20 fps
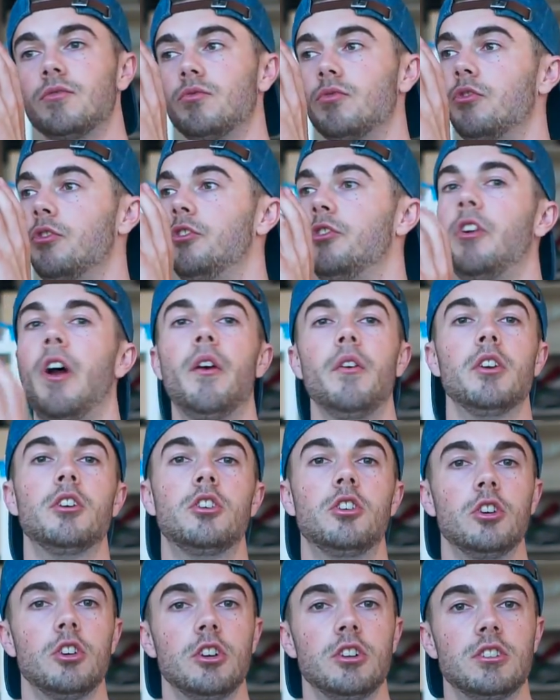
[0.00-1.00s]
very
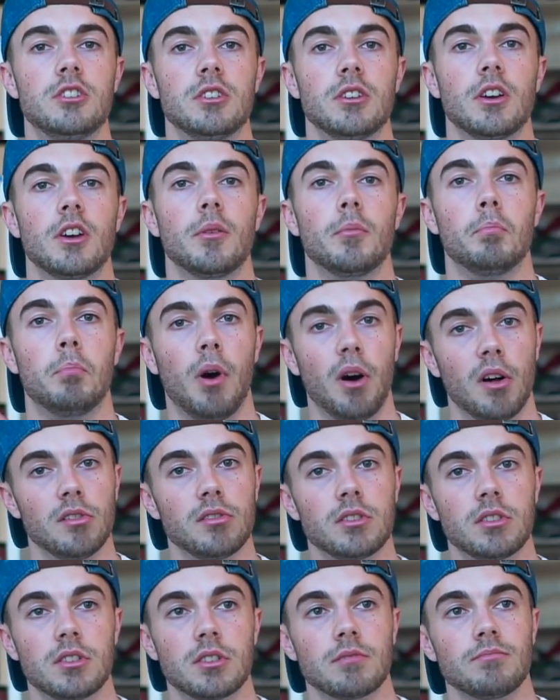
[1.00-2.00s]
good
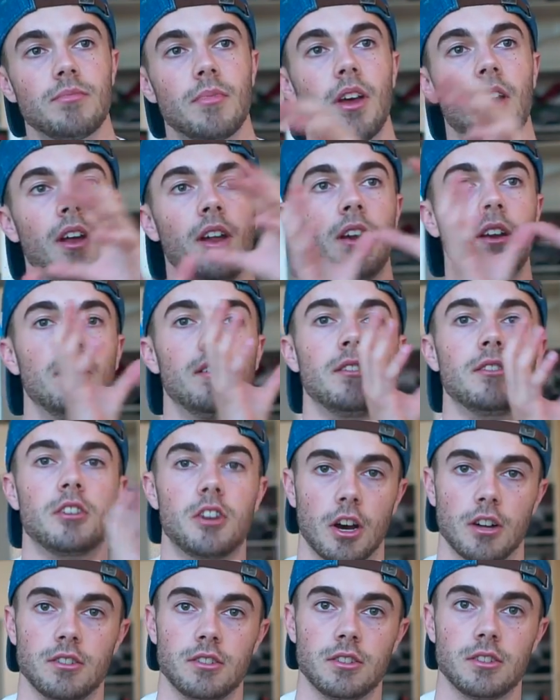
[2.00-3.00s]
bulks and
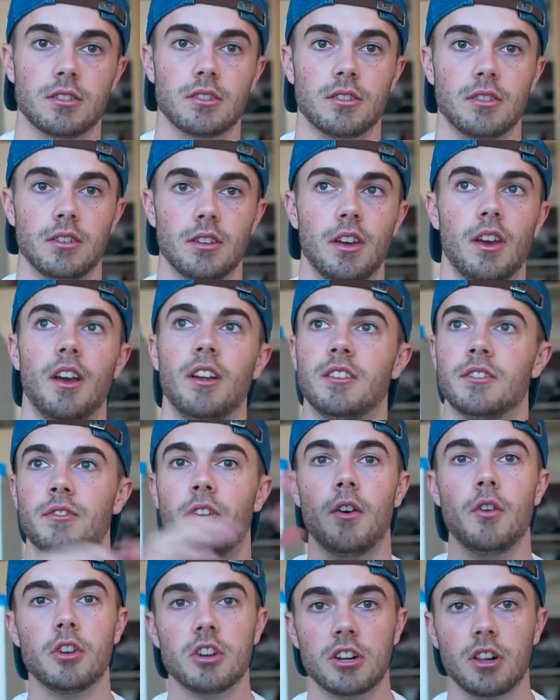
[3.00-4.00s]
cuts. It's
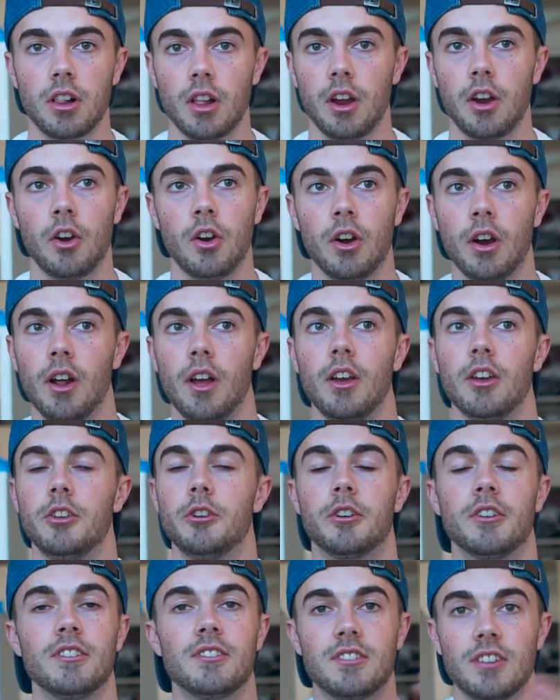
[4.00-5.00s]
very clear. You
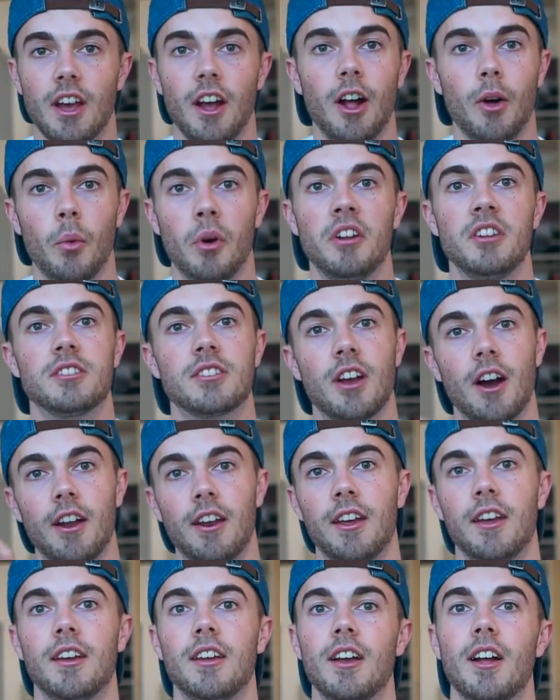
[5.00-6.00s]
can tell when he's
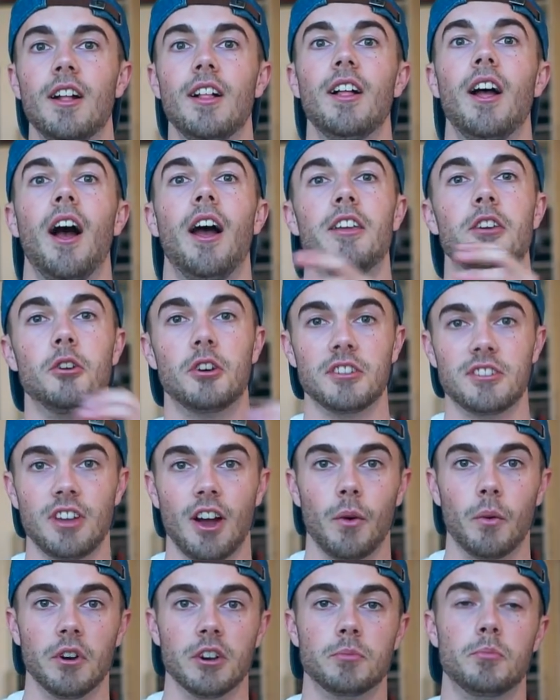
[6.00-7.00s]
cutting and you can
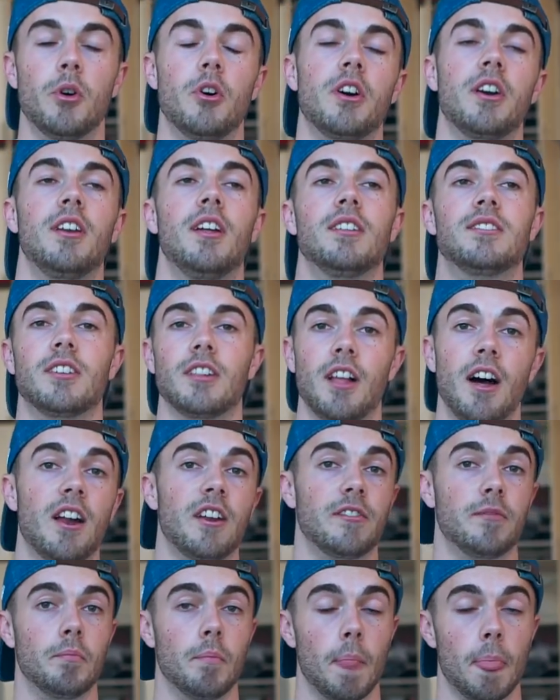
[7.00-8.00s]
tell when he's bulking. It's a
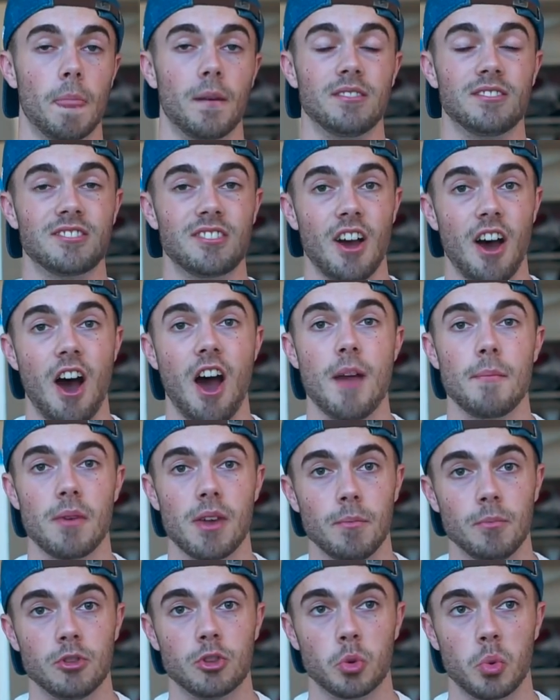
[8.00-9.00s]
lot of time
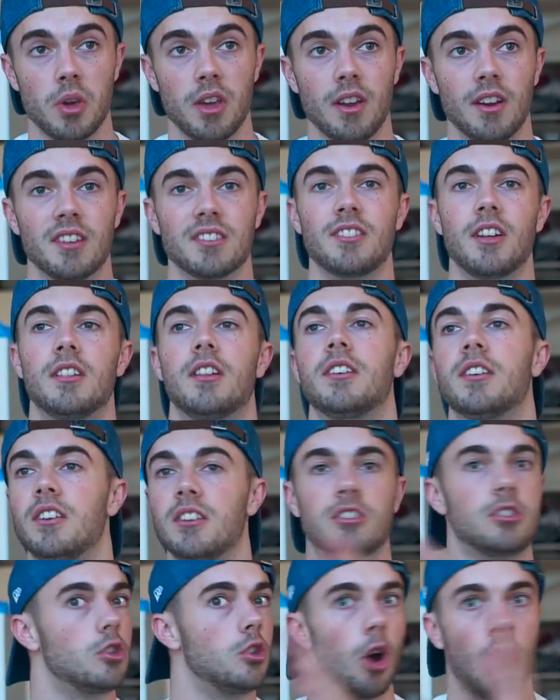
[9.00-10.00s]
in between. It's not like
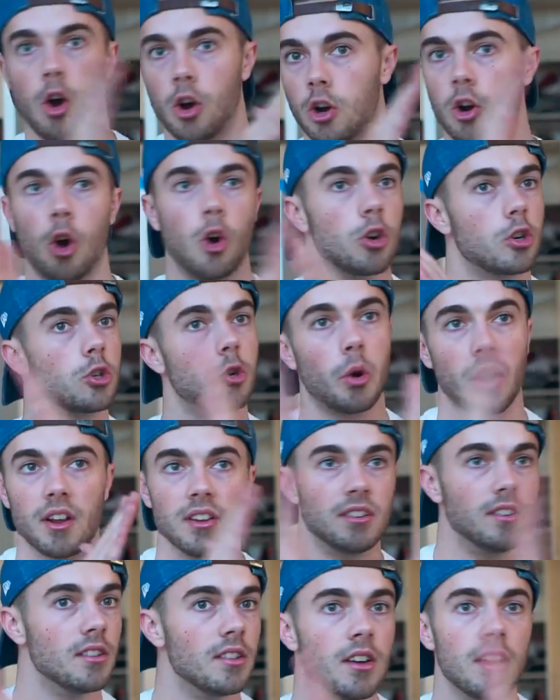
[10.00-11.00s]
he's going
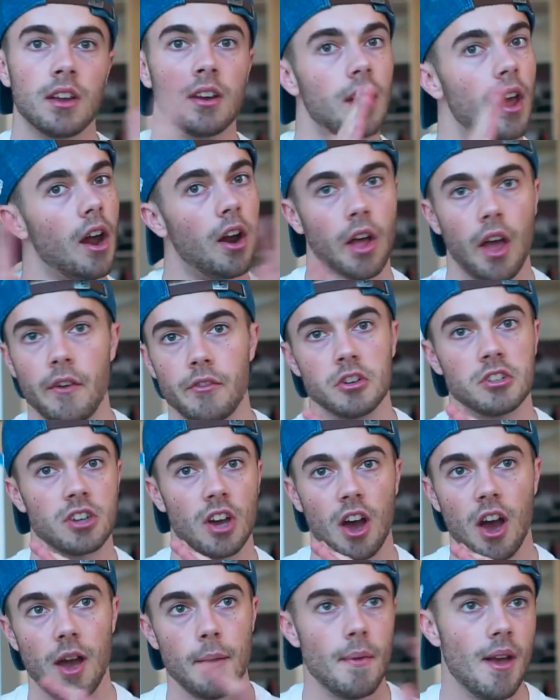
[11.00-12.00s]
crazy lean every
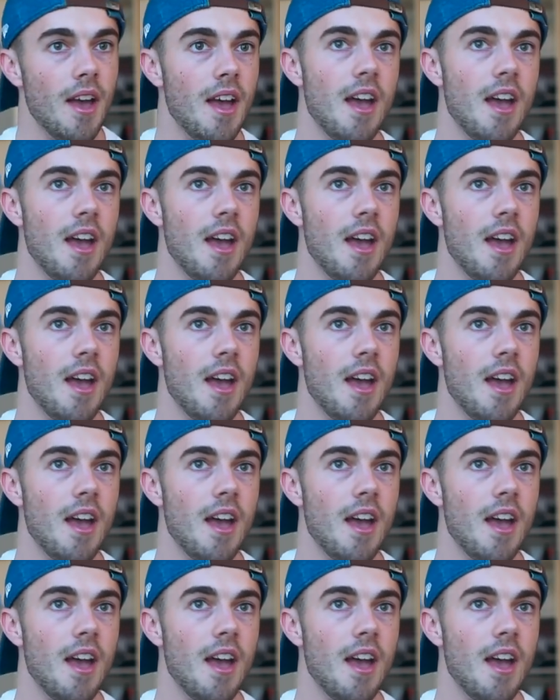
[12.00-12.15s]
time